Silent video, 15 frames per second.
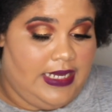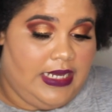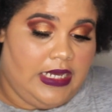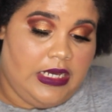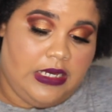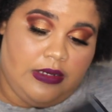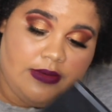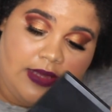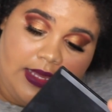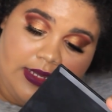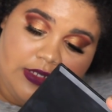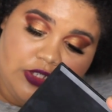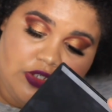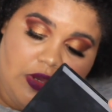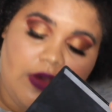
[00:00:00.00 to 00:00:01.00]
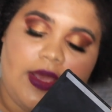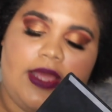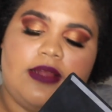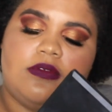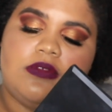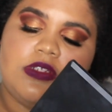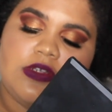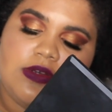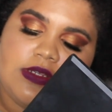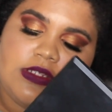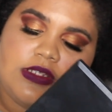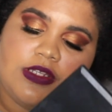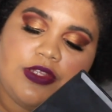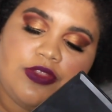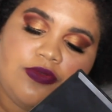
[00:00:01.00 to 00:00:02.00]
Okay, so
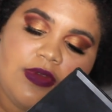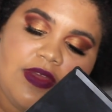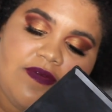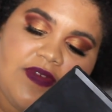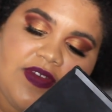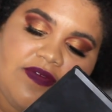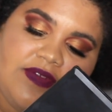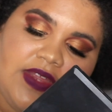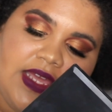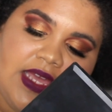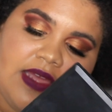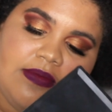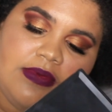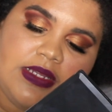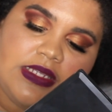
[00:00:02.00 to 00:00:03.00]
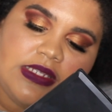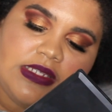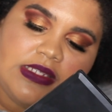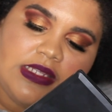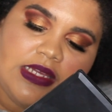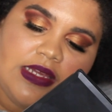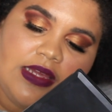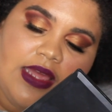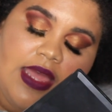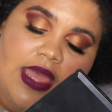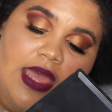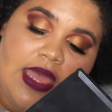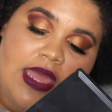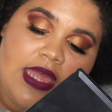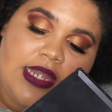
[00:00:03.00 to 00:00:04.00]
it's the 350M. This is the
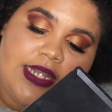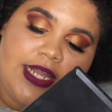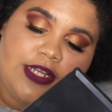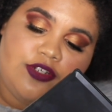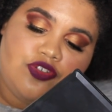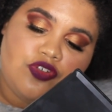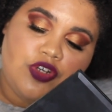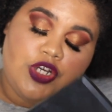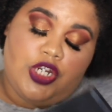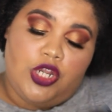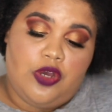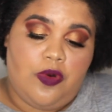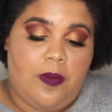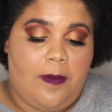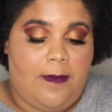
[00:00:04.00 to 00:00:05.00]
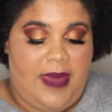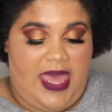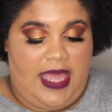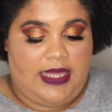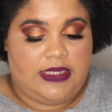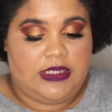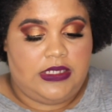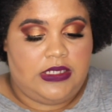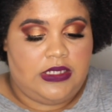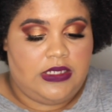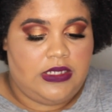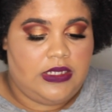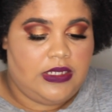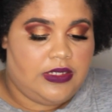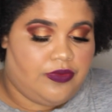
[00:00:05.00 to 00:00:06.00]
Nature Glow
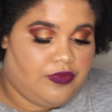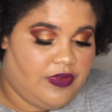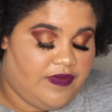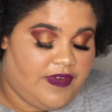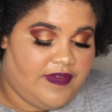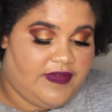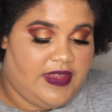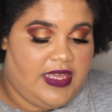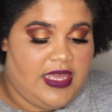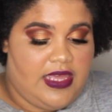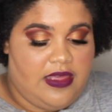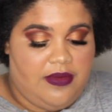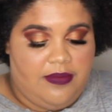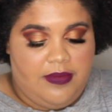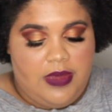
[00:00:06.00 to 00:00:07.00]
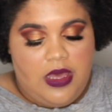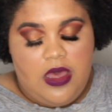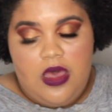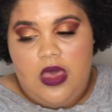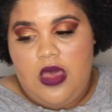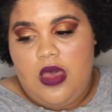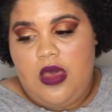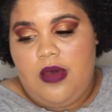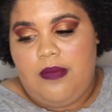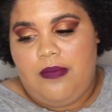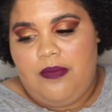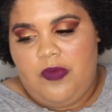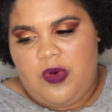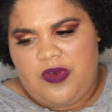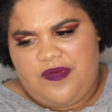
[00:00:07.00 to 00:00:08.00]
Matte 350M
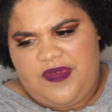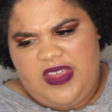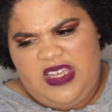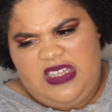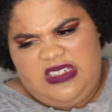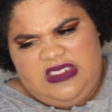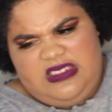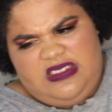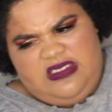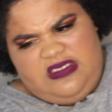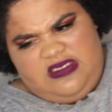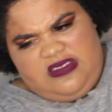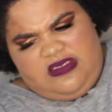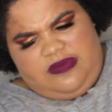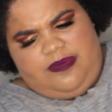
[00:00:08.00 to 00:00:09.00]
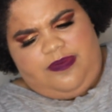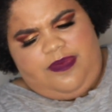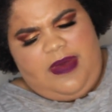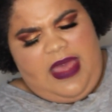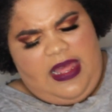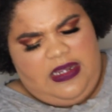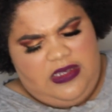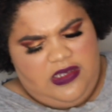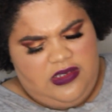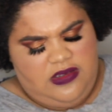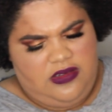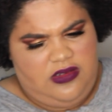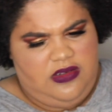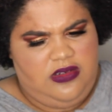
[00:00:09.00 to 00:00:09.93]
Morphe palette.